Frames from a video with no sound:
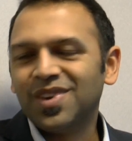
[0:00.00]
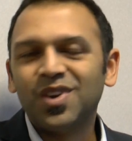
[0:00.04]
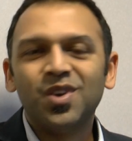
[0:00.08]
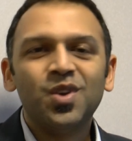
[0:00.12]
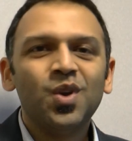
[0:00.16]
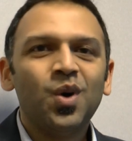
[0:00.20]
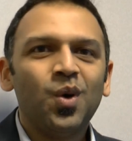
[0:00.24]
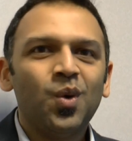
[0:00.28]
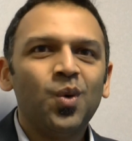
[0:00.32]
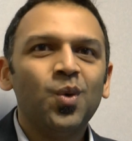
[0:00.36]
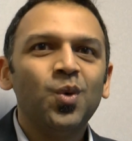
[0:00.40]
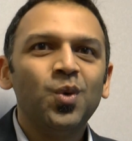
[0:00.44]

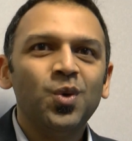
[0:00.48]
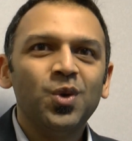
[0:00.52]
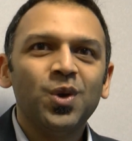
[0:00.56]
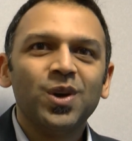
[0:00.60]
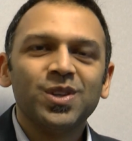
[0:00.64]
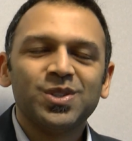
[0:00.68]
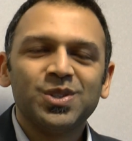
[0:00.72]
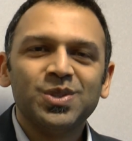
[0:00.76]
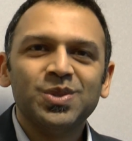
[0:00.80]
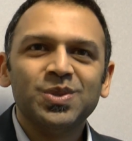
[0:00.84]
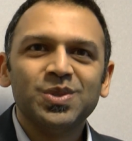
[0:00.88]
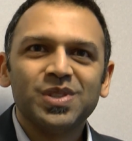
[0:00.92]
not all
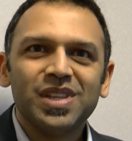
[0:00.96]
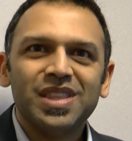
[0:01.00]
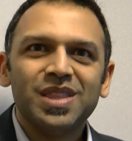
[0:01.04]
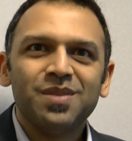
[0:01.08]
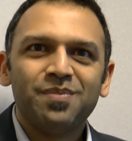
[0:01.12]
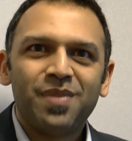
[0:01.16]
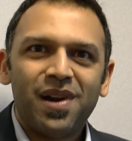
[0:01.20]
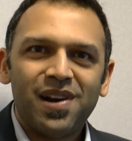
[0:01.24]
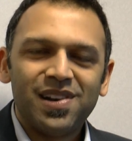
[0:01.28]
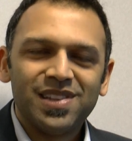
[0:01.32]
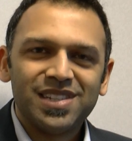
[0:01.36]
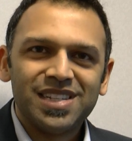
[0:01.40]
nodules in the
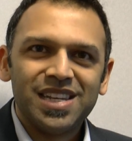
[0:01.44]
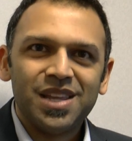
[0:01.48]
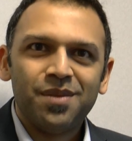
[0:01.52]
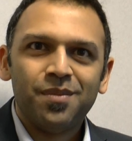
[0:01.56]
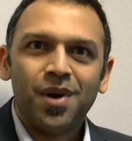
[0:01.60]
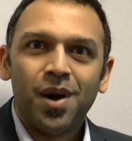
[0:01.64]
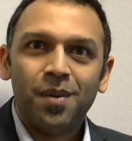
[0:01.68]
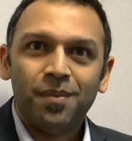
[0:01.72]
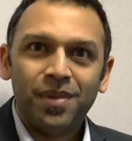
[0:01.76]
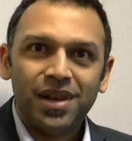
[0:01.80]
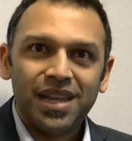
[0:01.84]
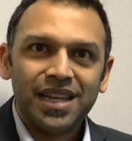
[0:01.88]
peritoneum
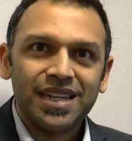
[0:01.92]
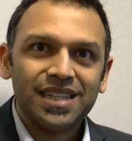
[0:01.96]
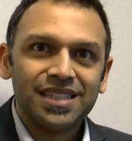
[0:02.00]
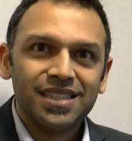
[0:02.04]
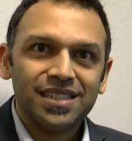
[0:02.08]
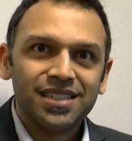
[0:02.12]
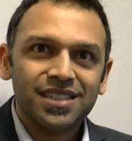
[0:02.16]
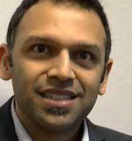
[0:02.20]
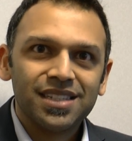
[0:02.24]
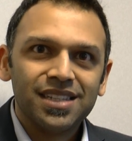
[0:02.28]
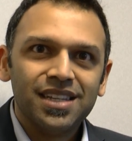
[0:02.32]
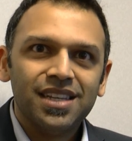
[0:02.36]
are
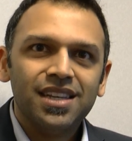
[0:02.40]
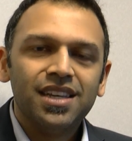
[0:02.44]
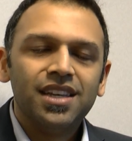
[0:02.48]
malignant.